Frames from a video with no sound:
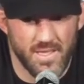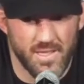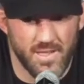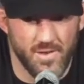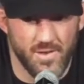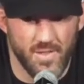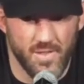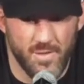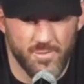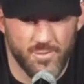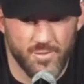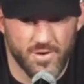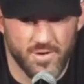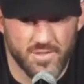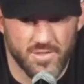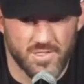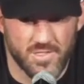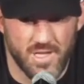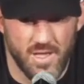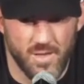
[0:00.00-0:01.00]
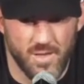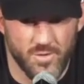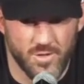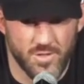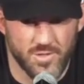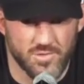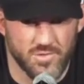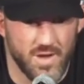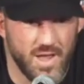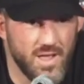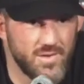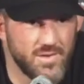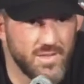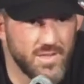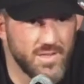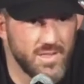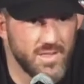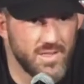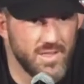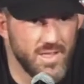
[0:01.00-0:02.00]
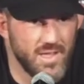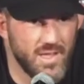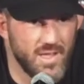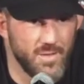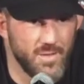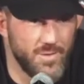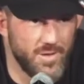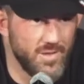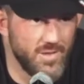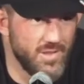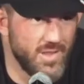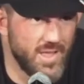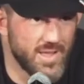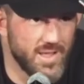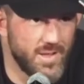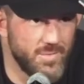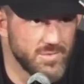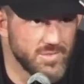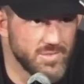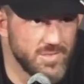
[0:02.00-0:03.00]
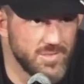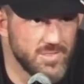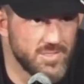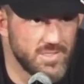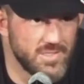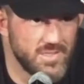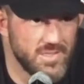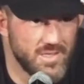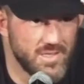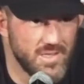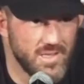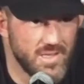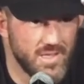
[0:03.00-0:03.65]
You know that first uh, first round, I felt like I was losing.